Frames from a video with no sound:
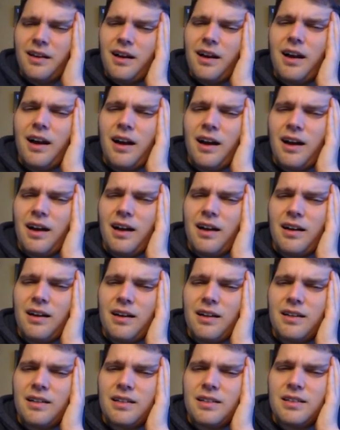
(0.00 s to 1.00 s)

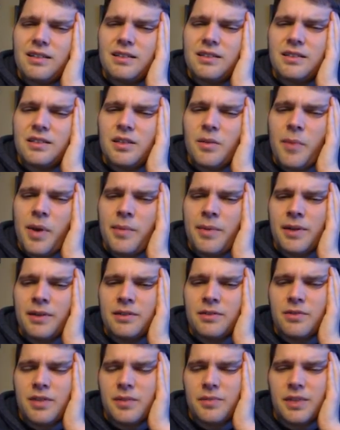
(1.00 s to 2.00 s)
So maybe I'll
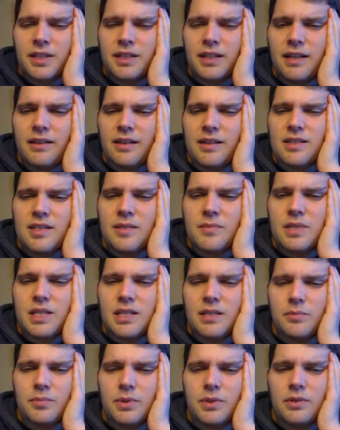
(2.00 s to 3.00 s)
do something like that. That seems
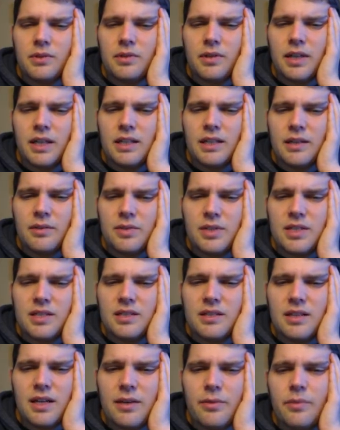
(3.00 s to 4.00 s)
simple, and I
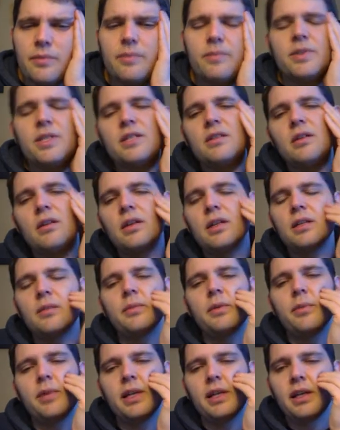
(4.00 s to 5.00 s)
started
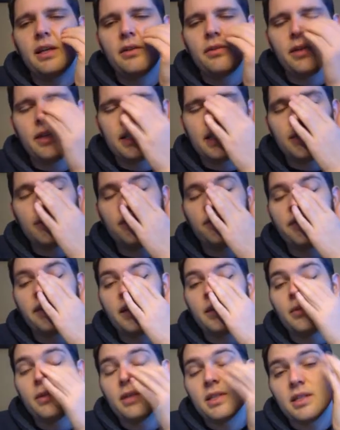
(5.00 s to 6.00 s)
implementing. I created some of the
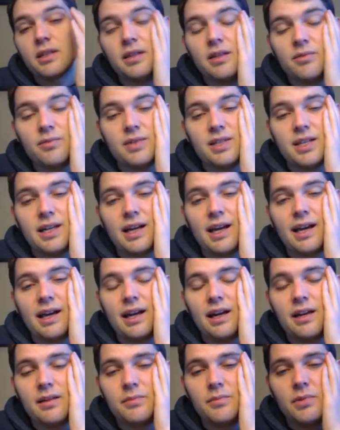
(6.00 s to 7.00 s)
variables, and then was like, I
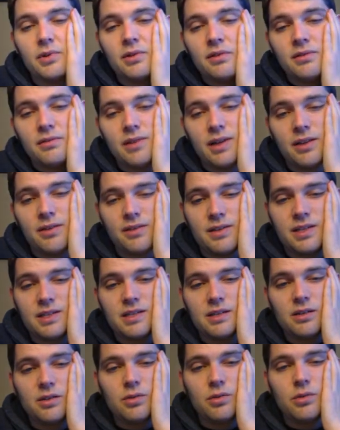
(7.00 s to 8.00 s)
got other things
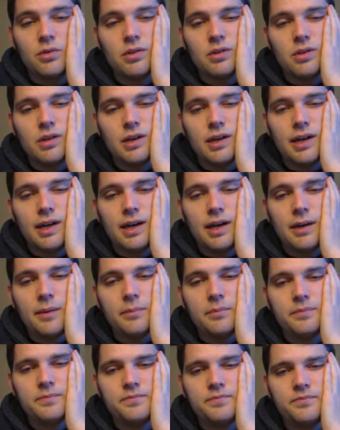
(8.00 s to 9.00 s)
to do.
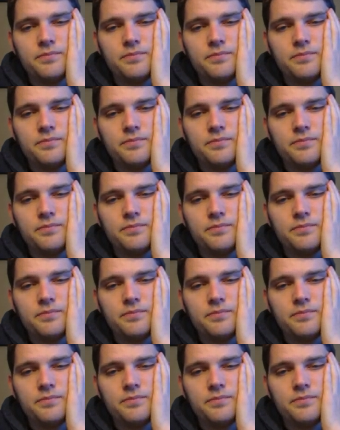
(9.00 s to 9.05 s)
But